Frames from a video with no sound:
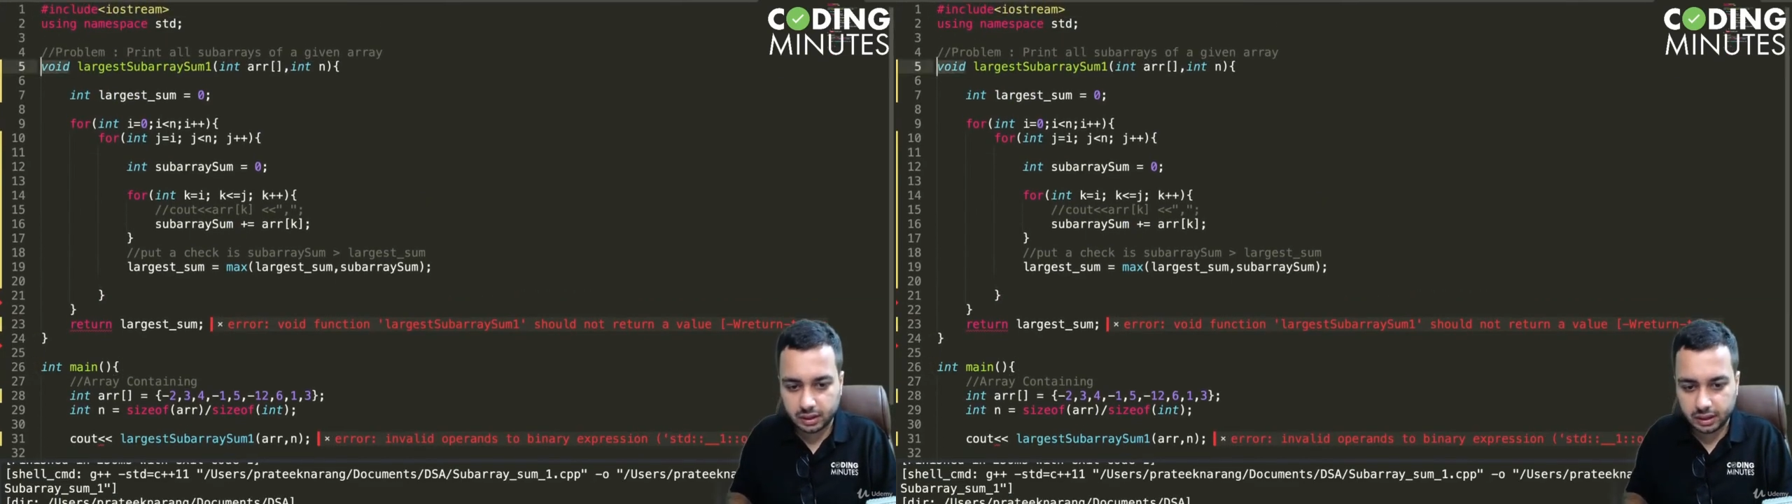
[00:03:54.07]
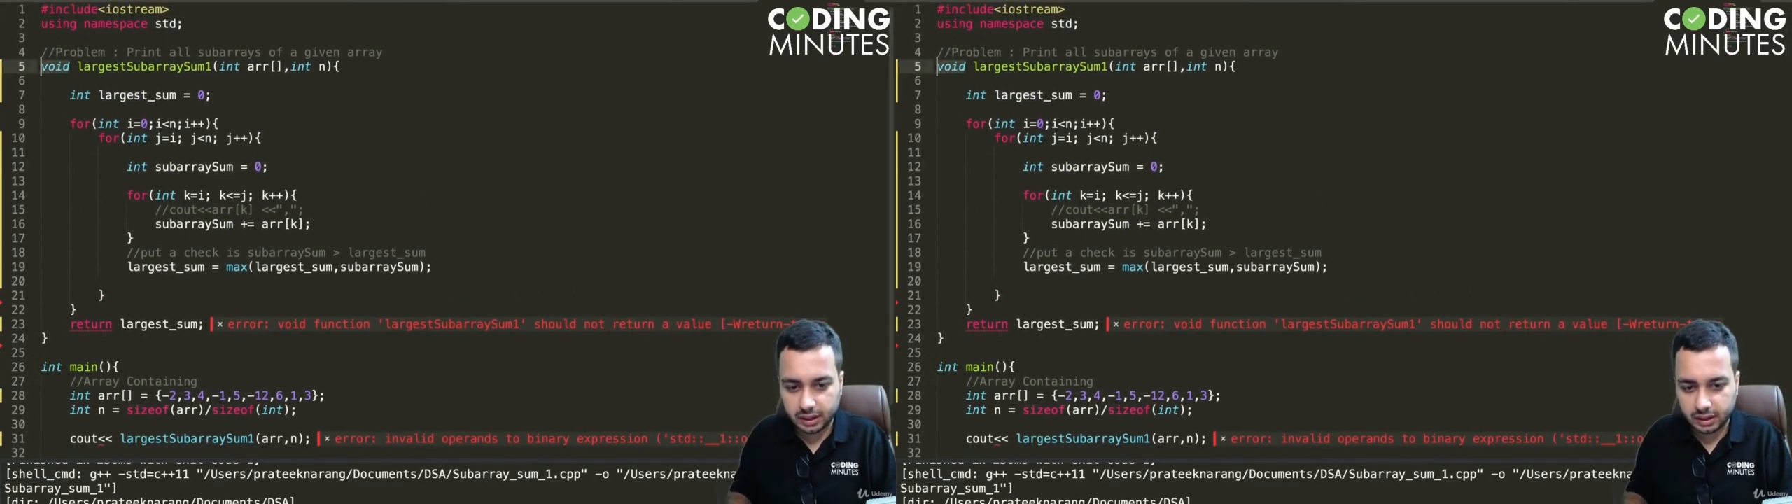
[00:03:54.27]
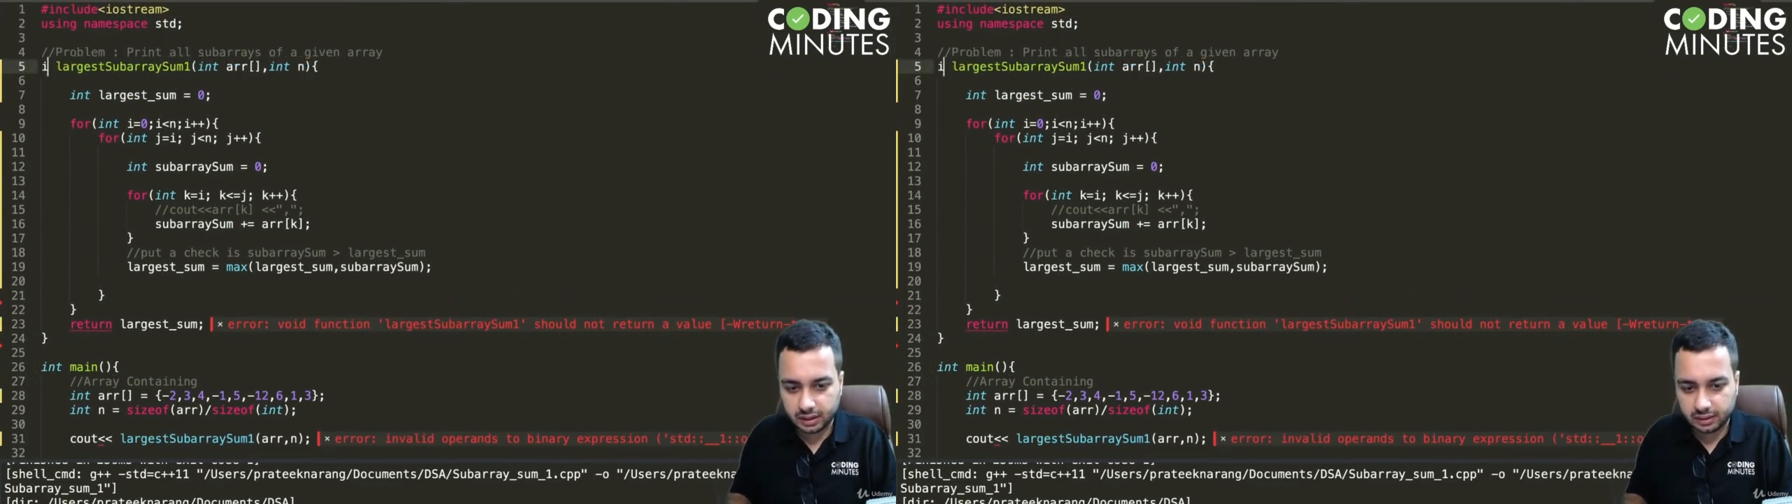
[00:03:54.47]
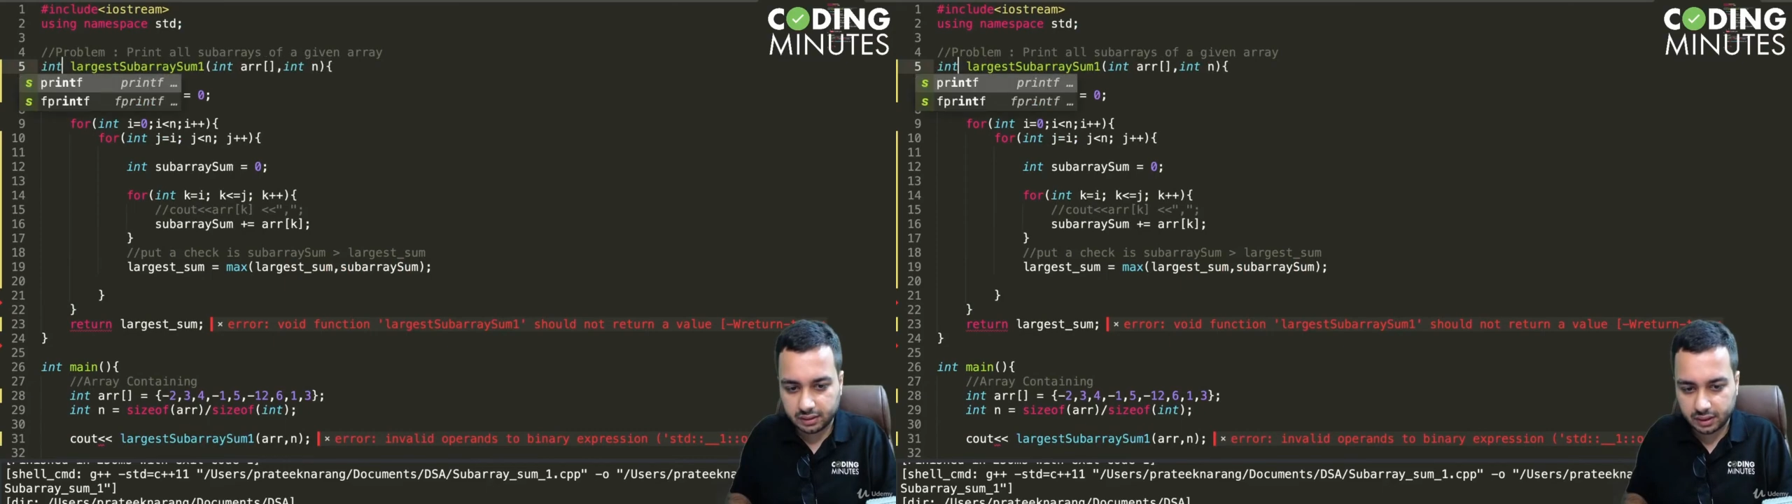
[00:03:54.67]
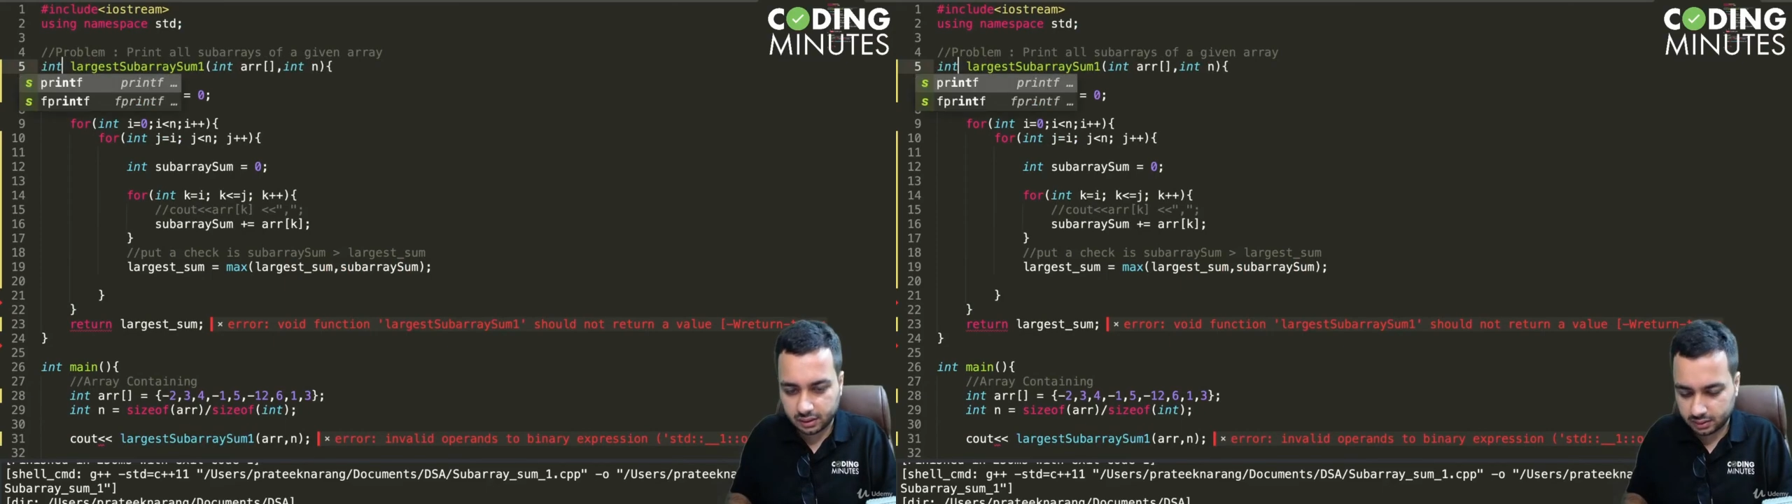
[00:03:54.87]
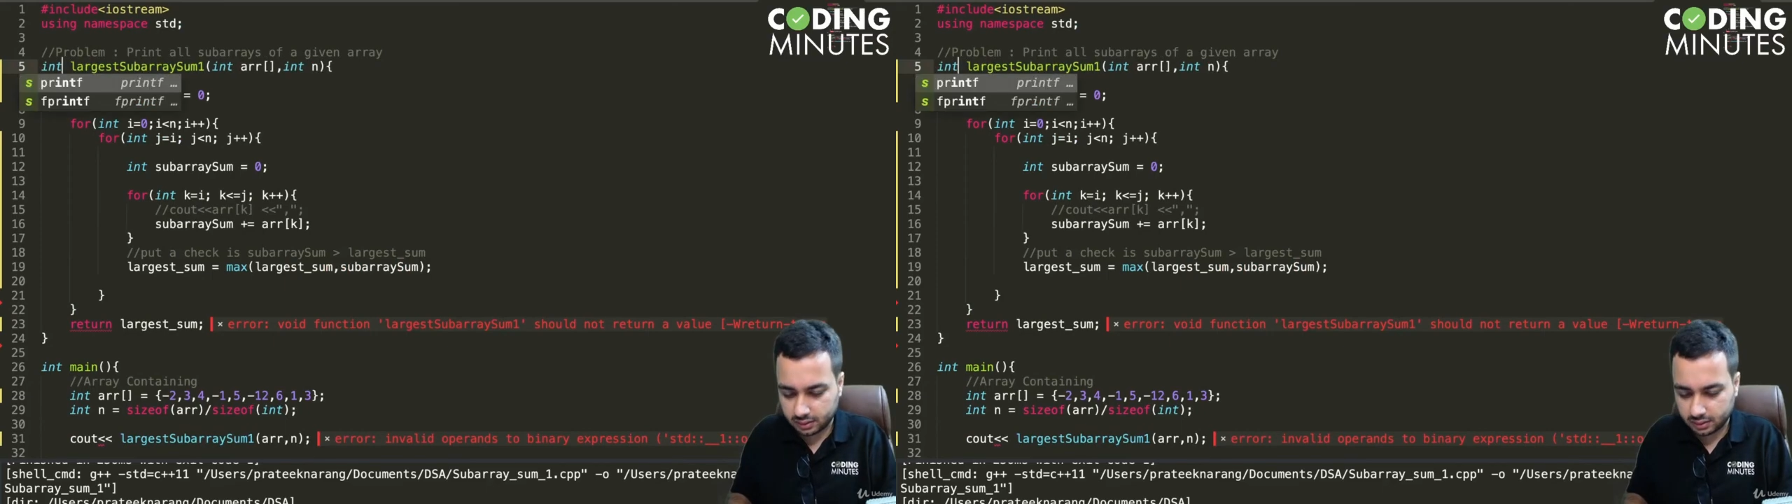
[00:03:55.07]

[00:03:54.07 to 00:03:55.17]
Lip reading: an integer.